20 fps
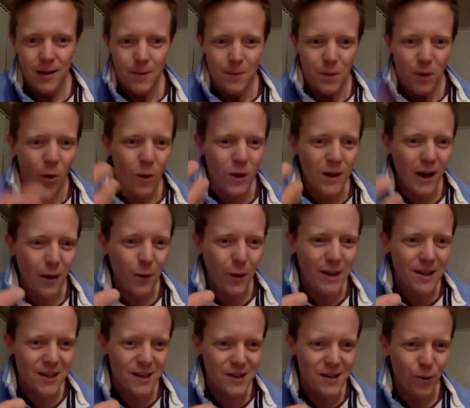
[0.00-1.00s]
Or when I went
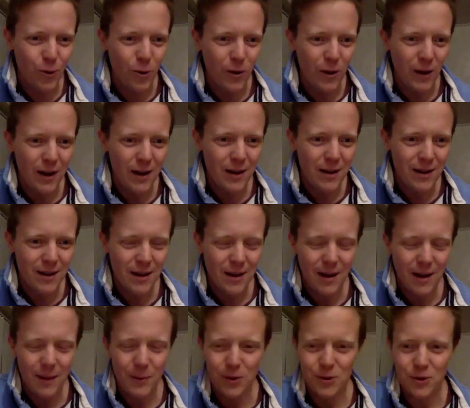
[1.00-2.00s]
to school,
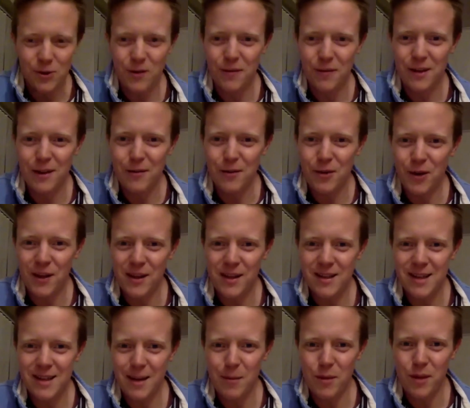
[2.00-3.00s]
I'm not sure if any of you had the
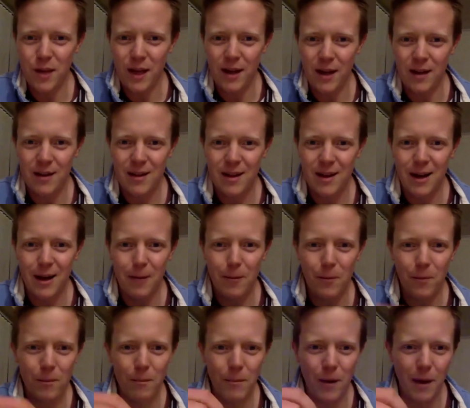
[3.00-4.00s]
same thing.
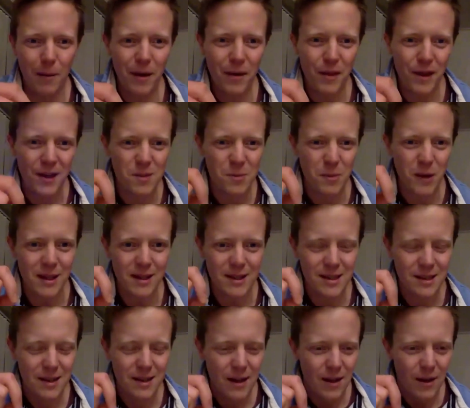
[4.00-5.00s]
My mother spent
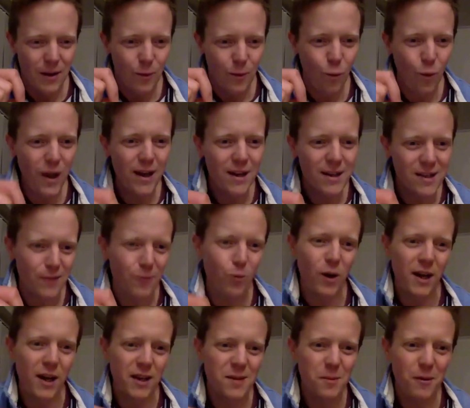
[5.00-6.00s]
weeks and
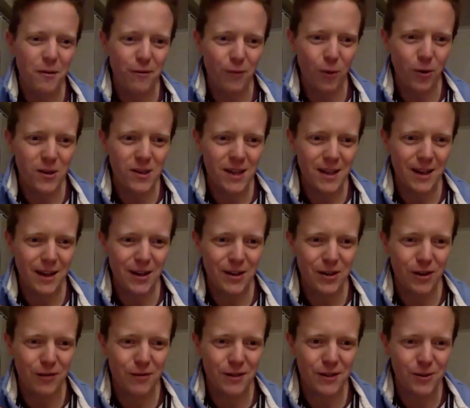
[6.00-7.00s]
weeks before sending us
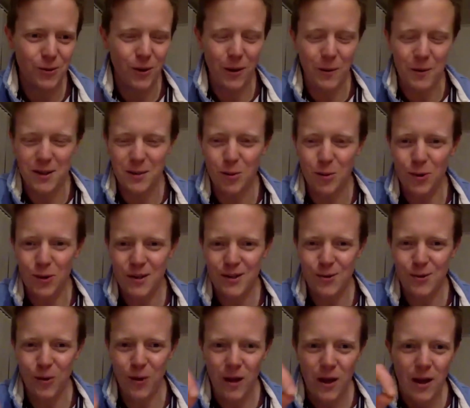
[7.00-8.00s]
off to school. I went to boarding
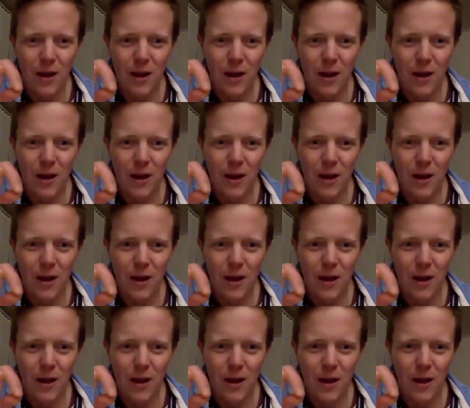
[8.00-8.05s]
school